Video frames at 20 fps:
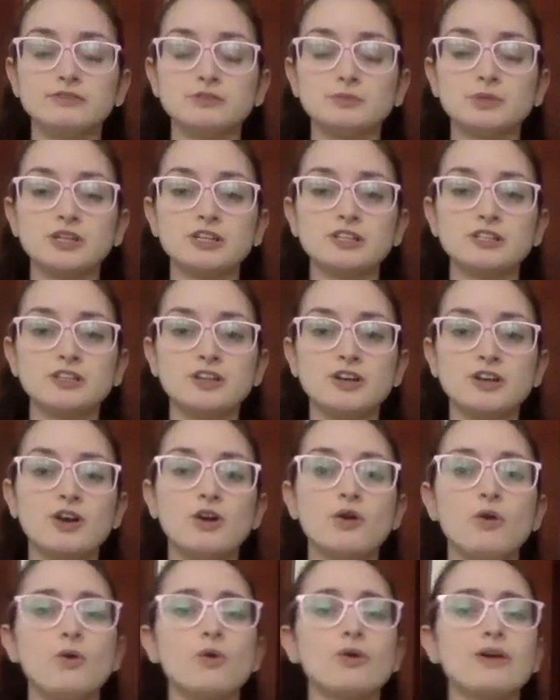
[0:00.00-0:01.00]
word,
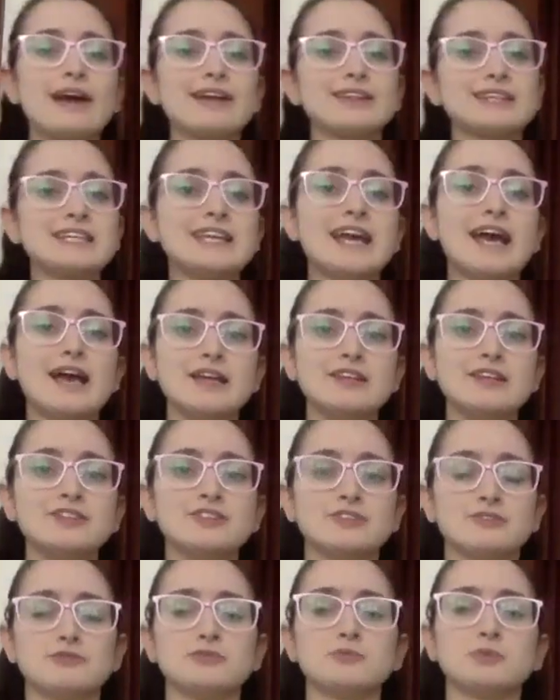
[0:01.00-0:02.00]
or at the end of
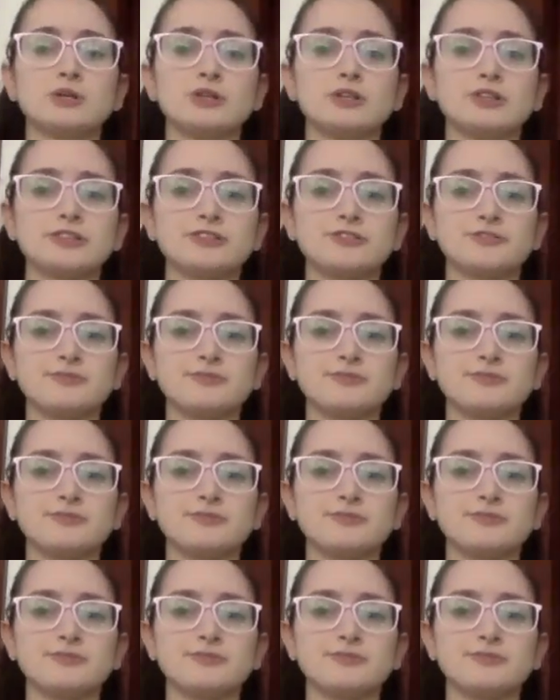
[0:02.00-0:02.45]
a word?